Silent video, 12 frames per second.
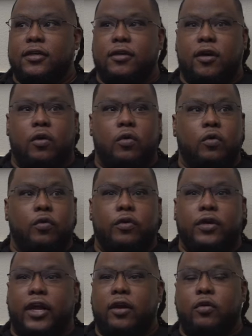No,
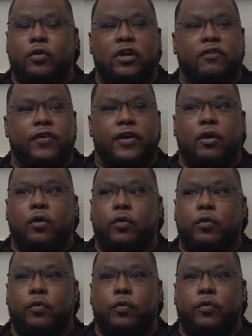they don't look for no.
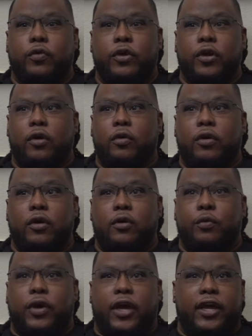You know,
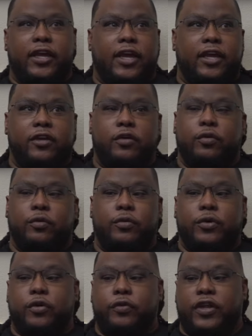well, hey, can you
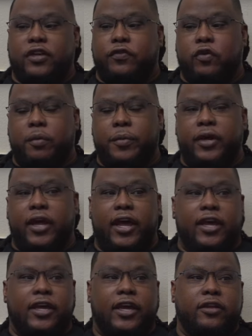do this for me?
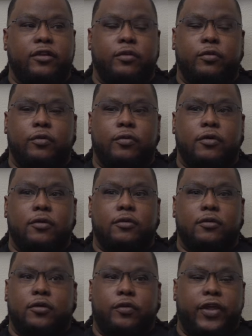Hey, can you
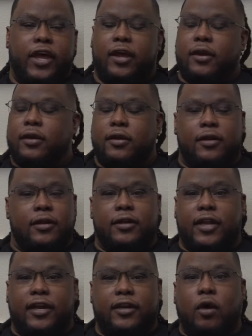do that?
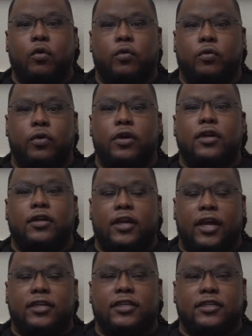They don't. Right, right,
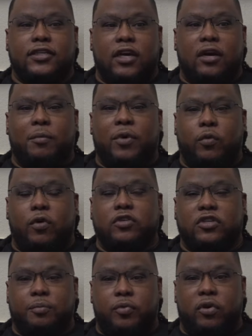they right. just come and want
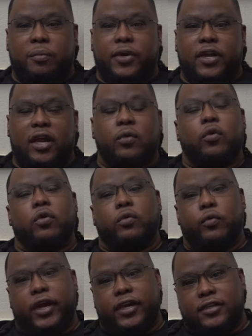to support me and they want to
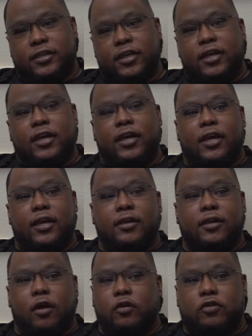race and
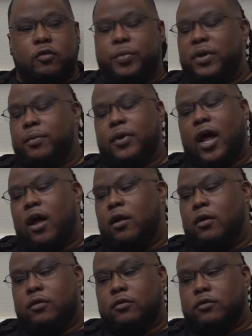those two people
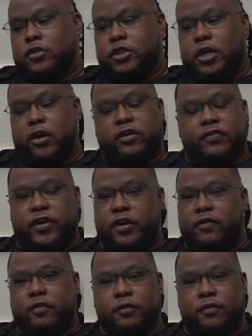I'll cherish forever.